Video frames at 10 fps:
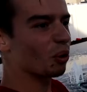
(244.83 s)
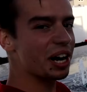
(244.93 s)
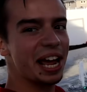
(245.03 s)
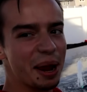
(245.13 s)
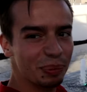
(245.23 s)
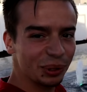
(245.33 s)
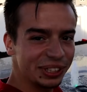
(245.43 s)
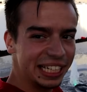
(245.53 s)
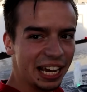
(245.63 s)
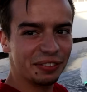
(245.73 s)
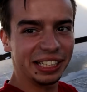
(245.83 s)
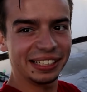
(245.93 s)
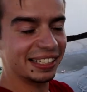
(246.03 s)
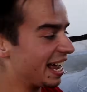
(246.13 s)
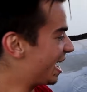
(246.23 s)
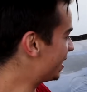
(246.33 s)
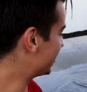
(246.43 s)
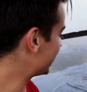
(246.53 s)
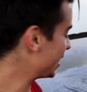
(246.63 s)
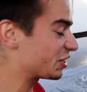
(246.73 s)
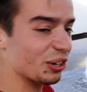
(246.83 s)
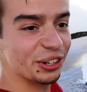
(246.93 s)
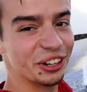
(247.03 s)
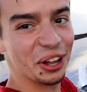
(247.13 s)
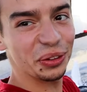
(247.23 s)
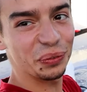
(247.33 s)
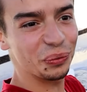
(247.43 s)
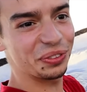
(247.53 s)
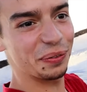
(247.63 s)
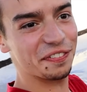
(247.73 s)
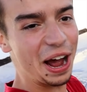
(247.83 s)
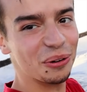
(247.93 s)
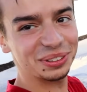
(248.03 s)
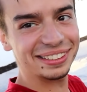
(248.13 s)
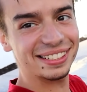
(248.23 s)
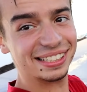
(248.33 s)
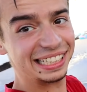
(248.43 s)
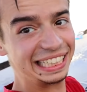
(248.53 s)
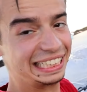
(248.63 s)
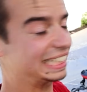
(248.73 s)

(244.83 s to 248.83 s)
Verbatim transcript: We're at April and Davies, and they turned on the, the fountains,